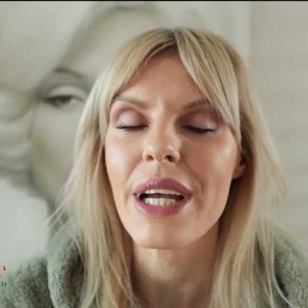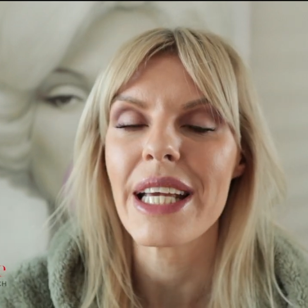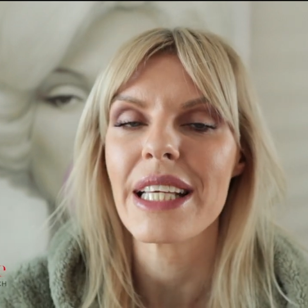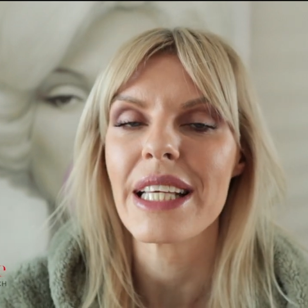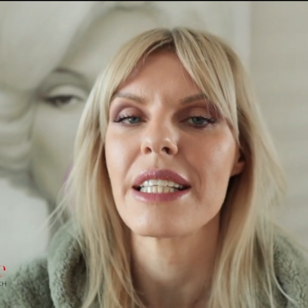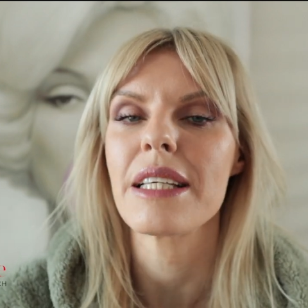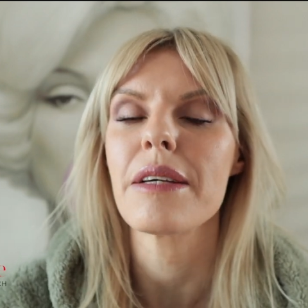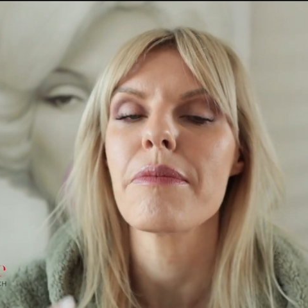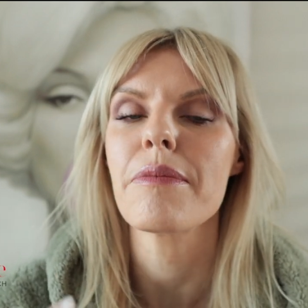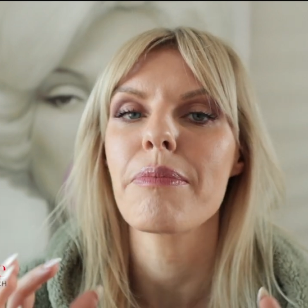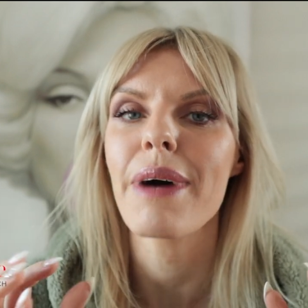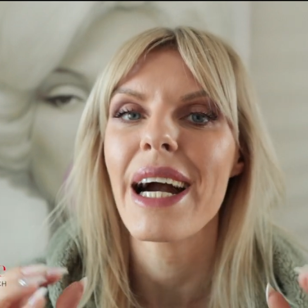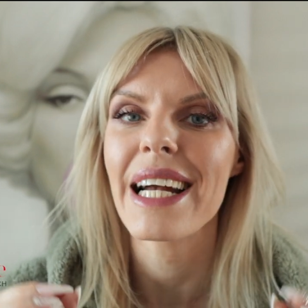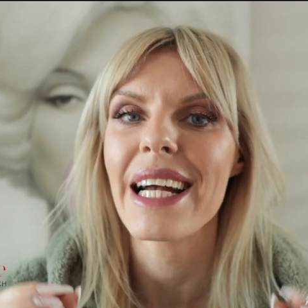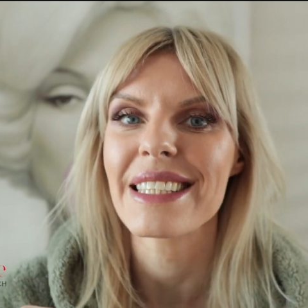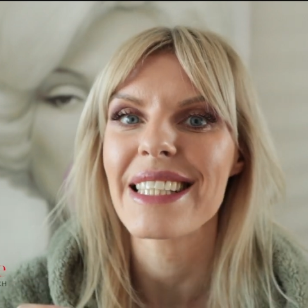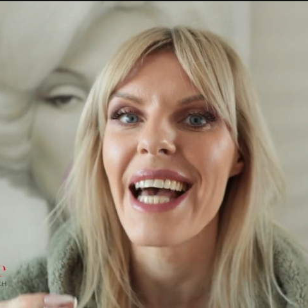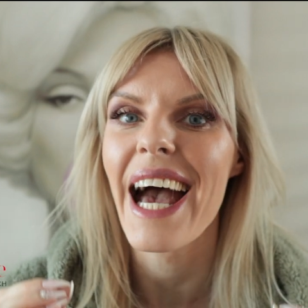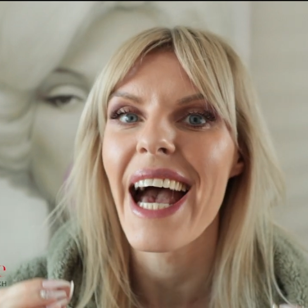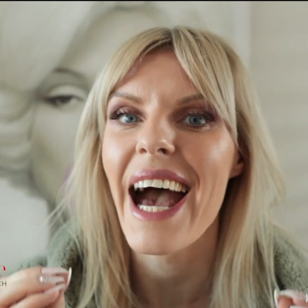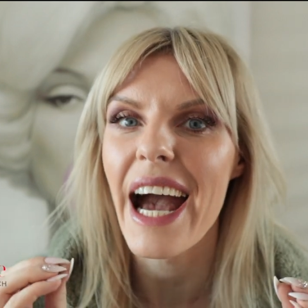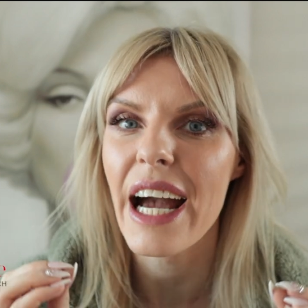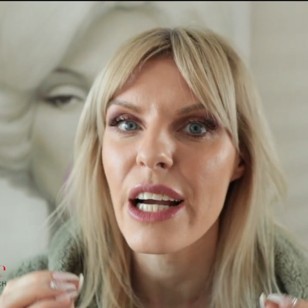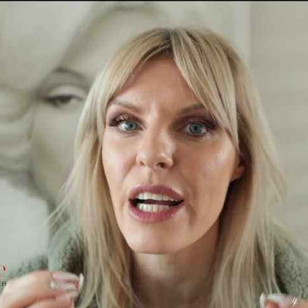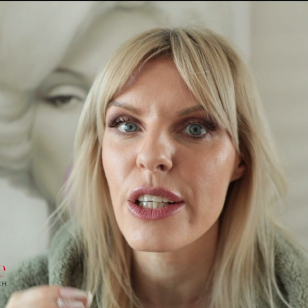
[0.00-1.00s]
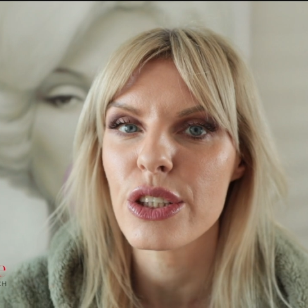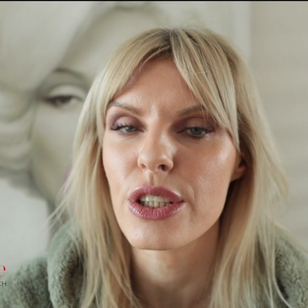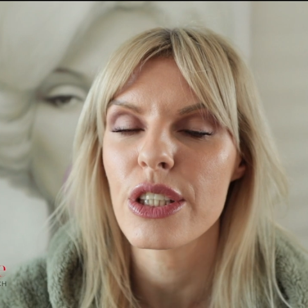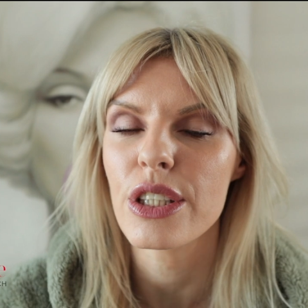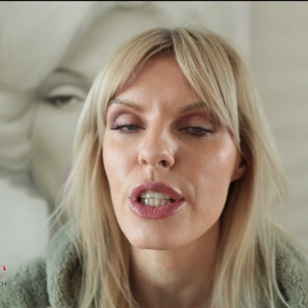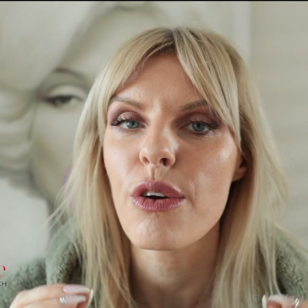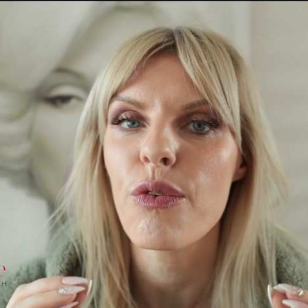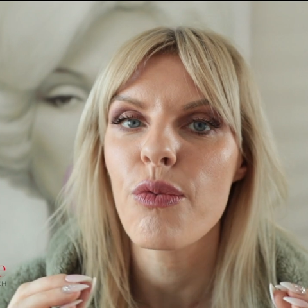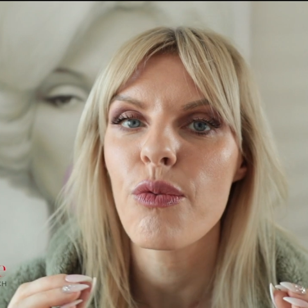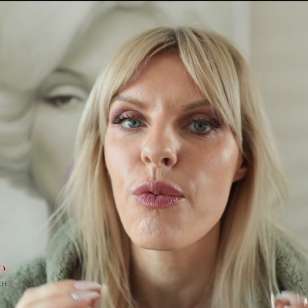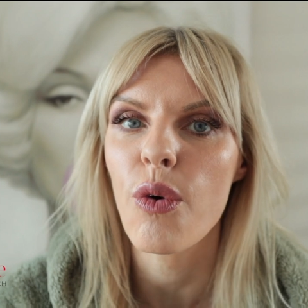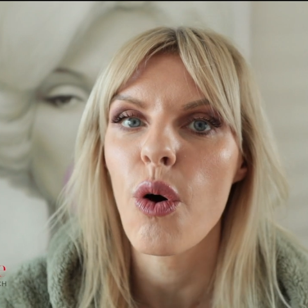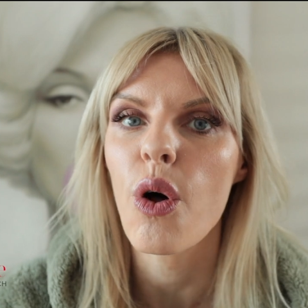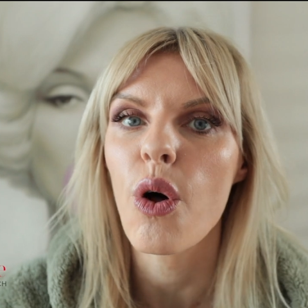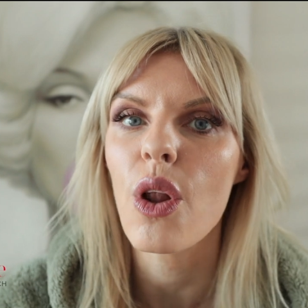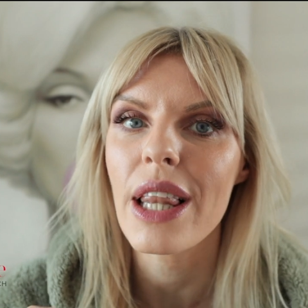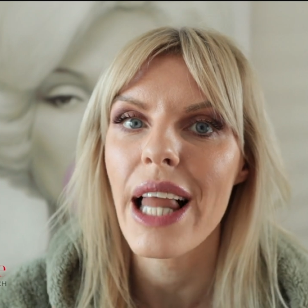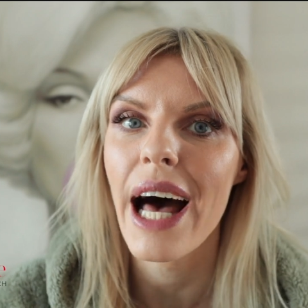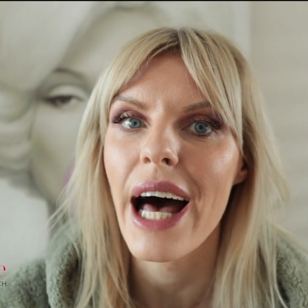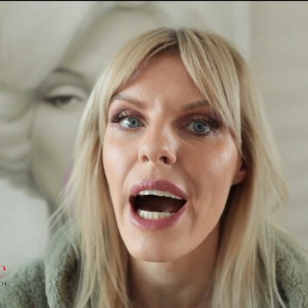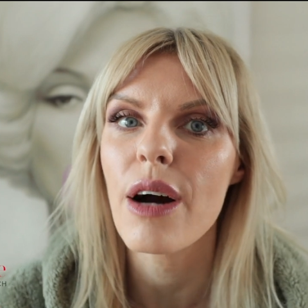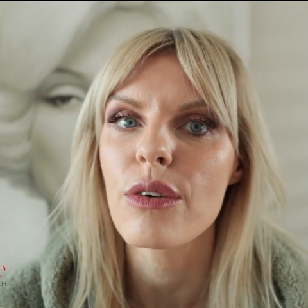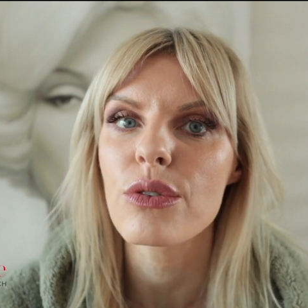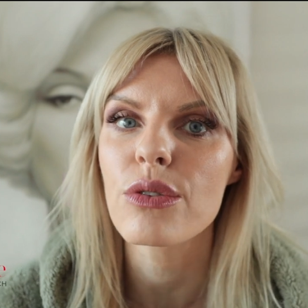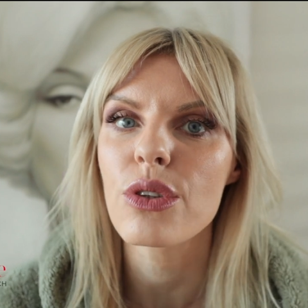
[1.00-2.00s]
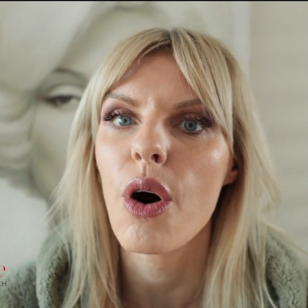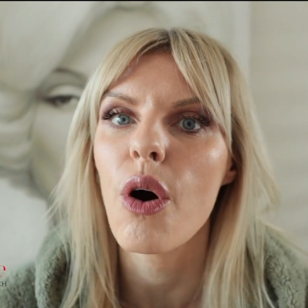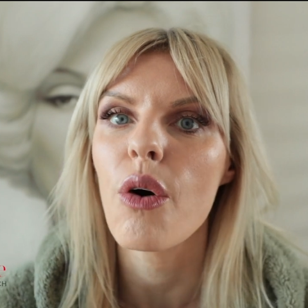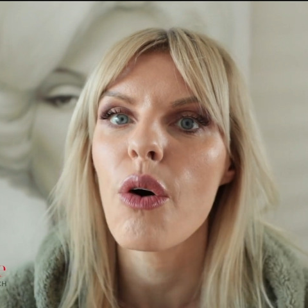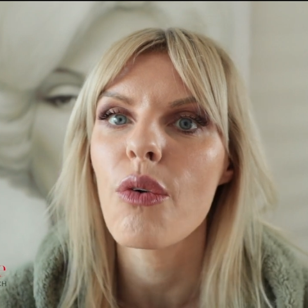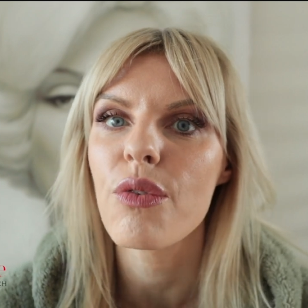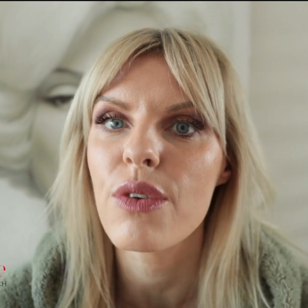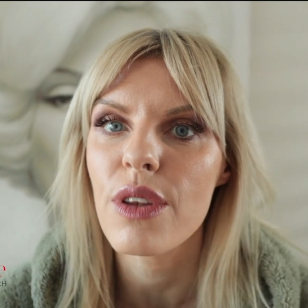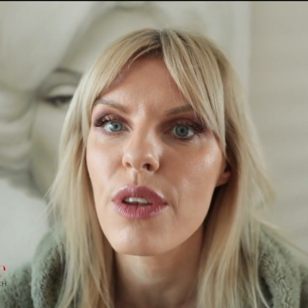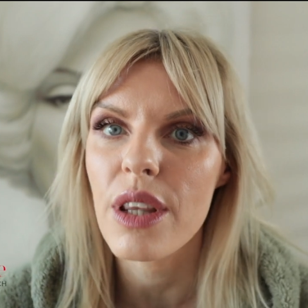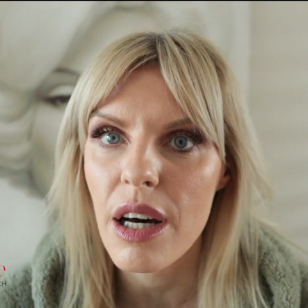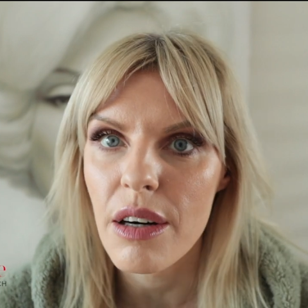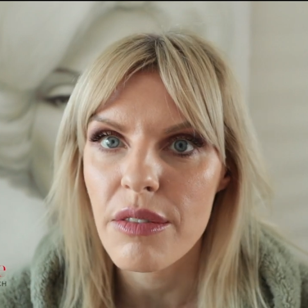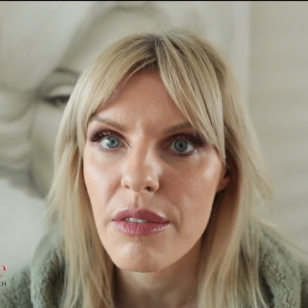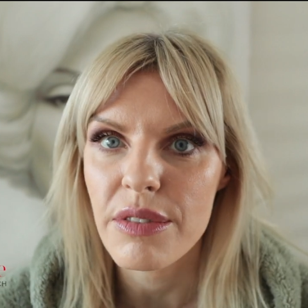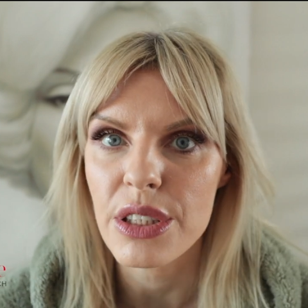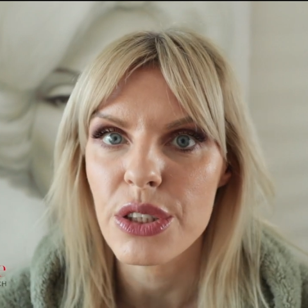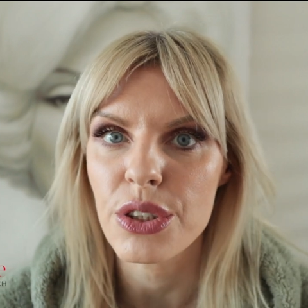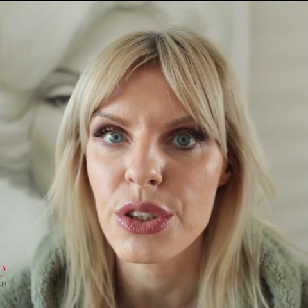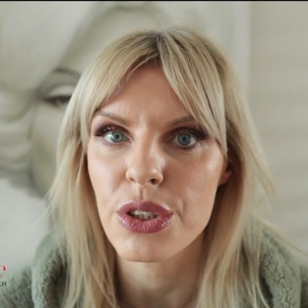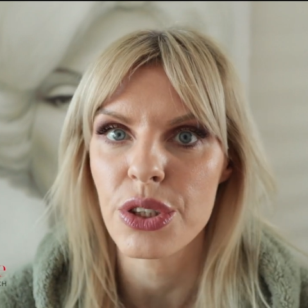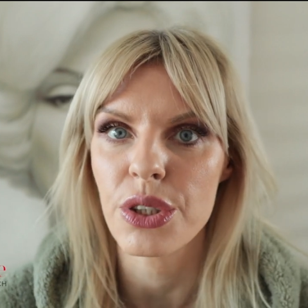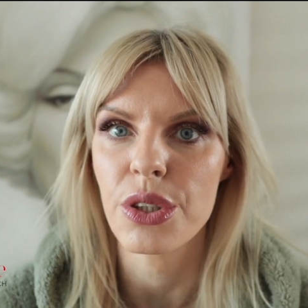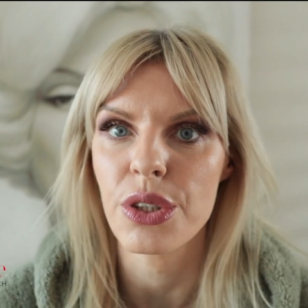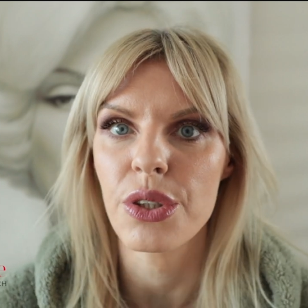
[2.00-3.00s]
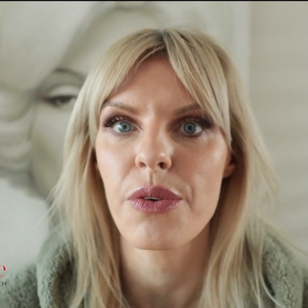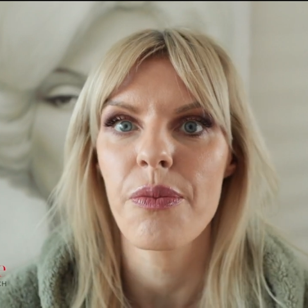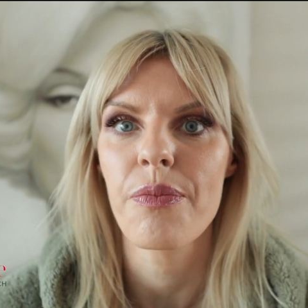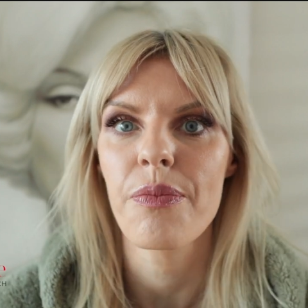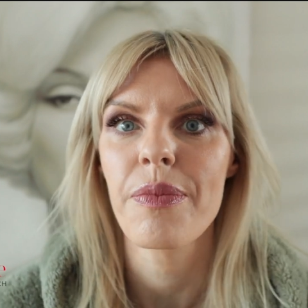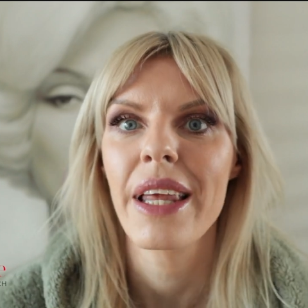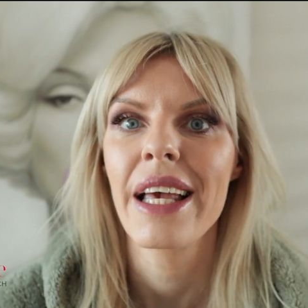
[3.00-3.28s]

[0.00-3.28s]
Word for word: he might actually fall out of love with you.